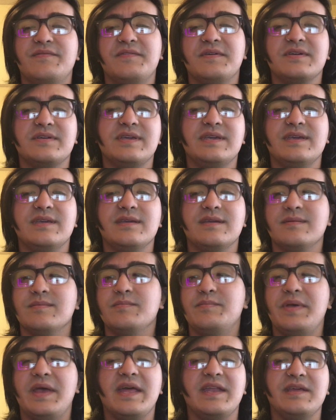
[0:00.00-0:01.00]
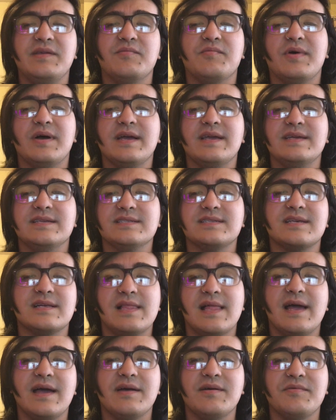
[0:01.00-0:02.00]
fucking Pennywise
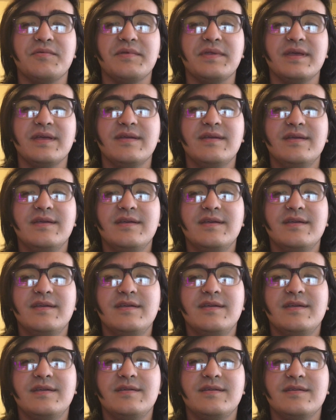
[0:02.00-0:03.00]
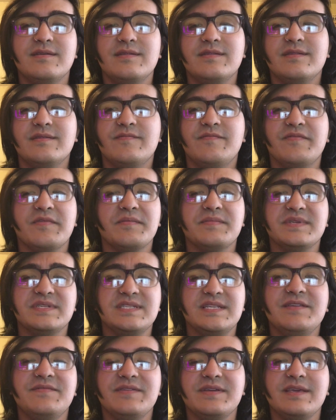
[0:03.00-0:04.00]
clown from the
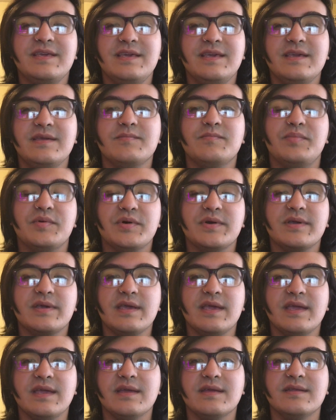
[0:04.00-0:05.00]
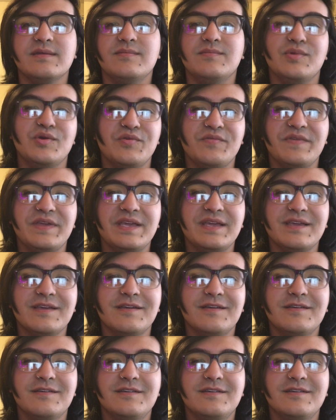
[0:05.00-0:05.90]
Stephen King book and movie.